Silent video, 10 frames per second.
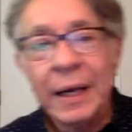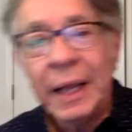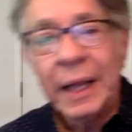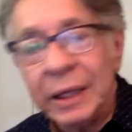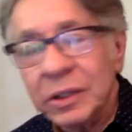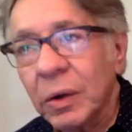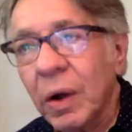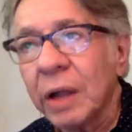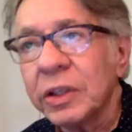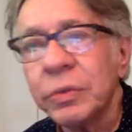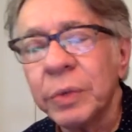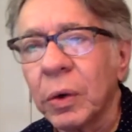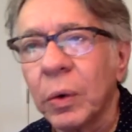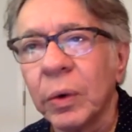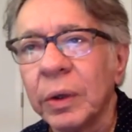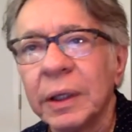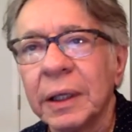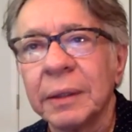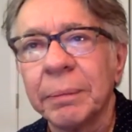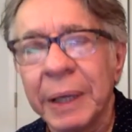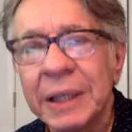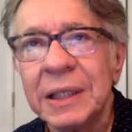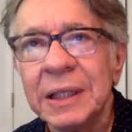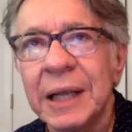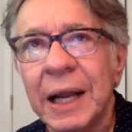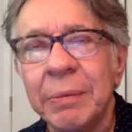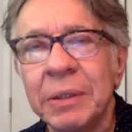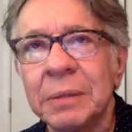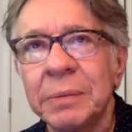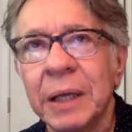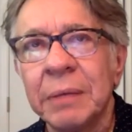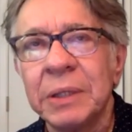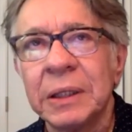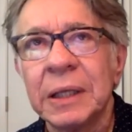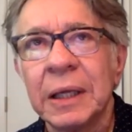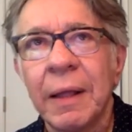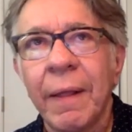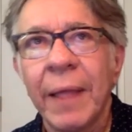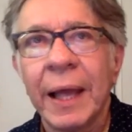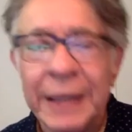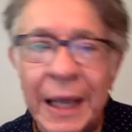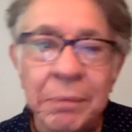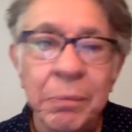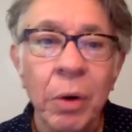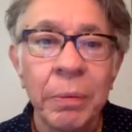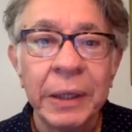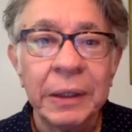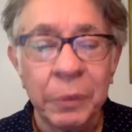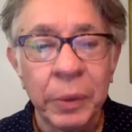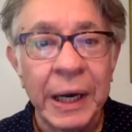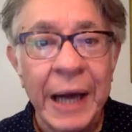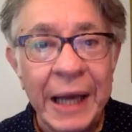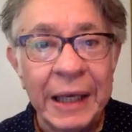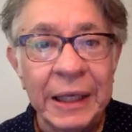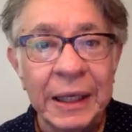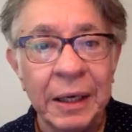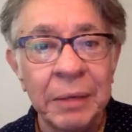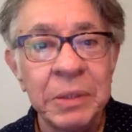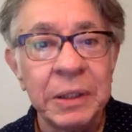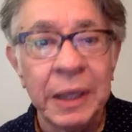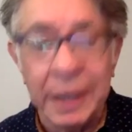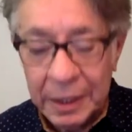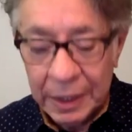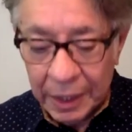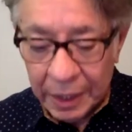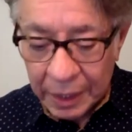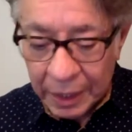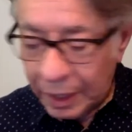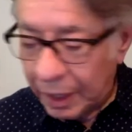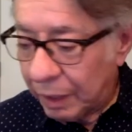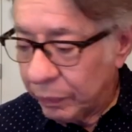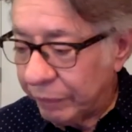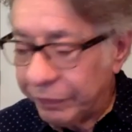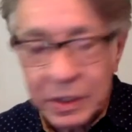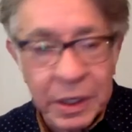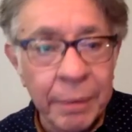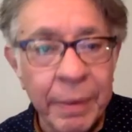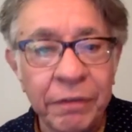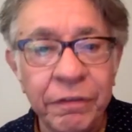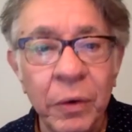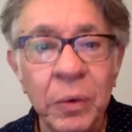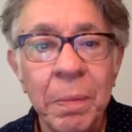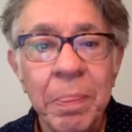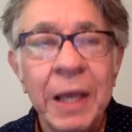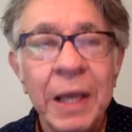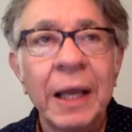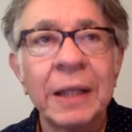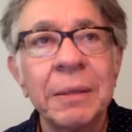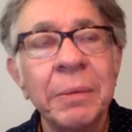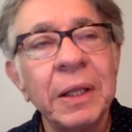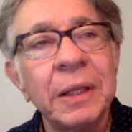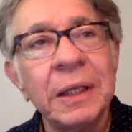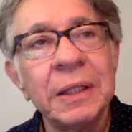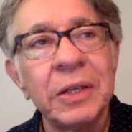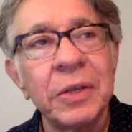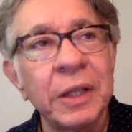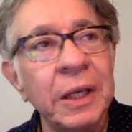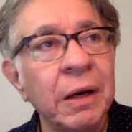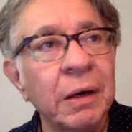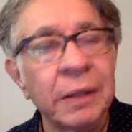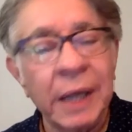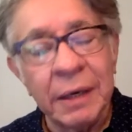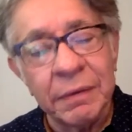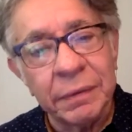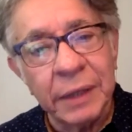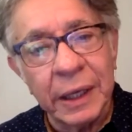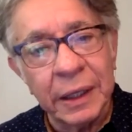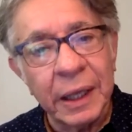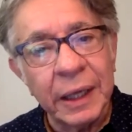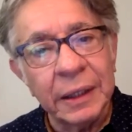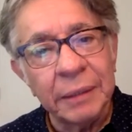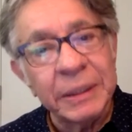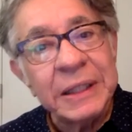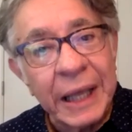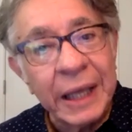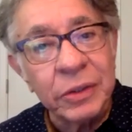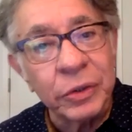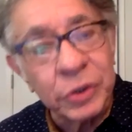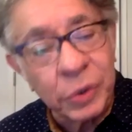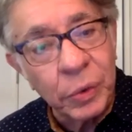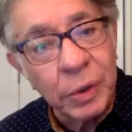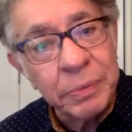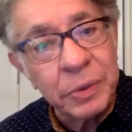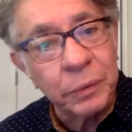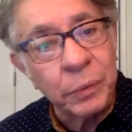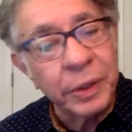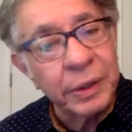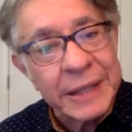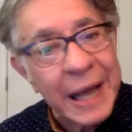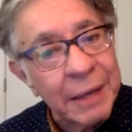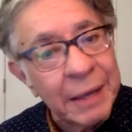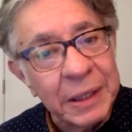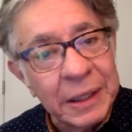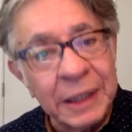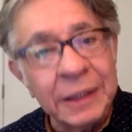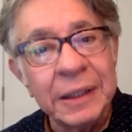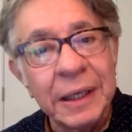And so I'll just record the best things that happen sometimes is at that moment when an idea comes, I'll reference it on my phone. And some of the things that you think are kind of like like mistakes or screw ups or weird timing things